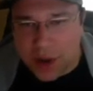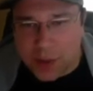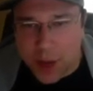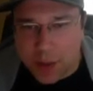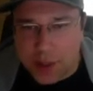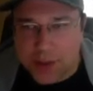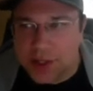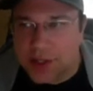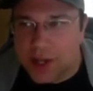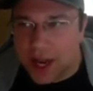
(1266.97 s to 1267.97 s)
as Bobby's been
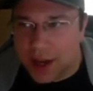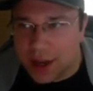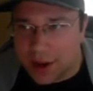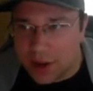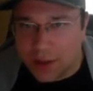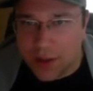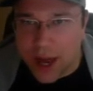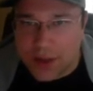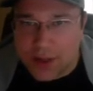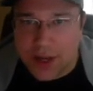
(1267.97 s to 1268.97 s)
saying, the
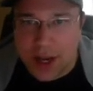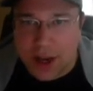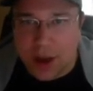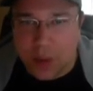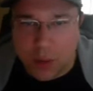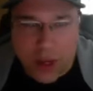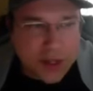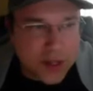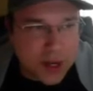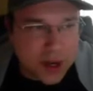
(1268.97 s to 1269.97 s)
last couple
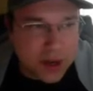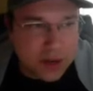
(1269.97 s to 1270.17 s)
weeks here,